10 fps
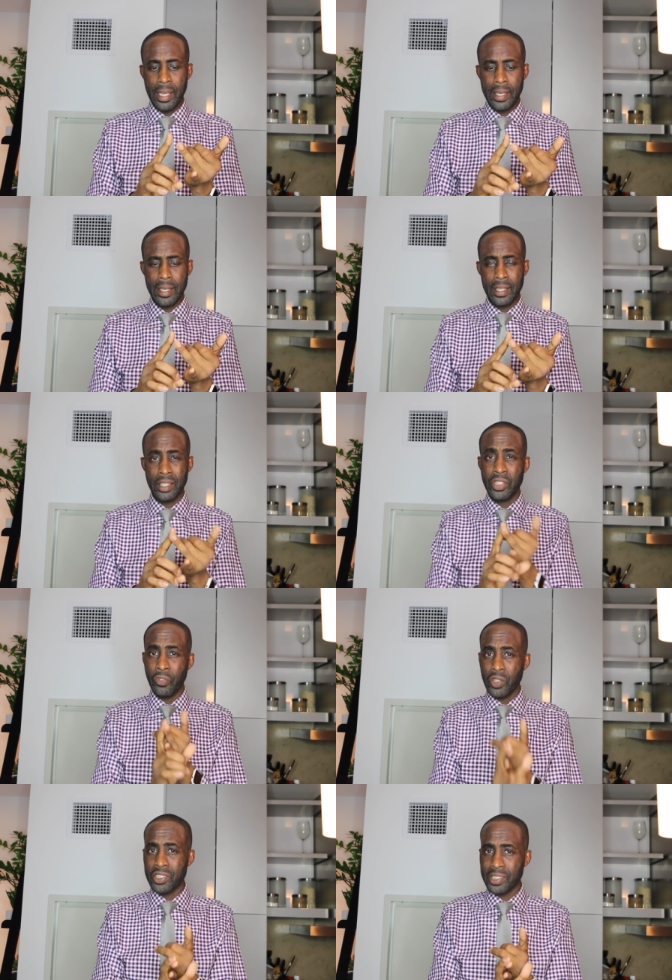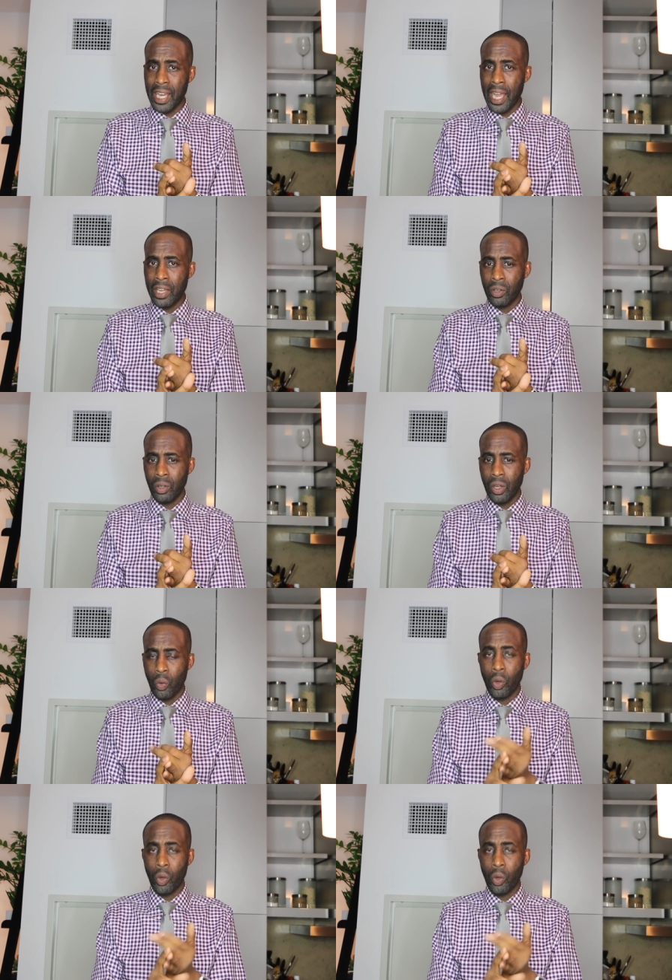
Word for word: and a different style,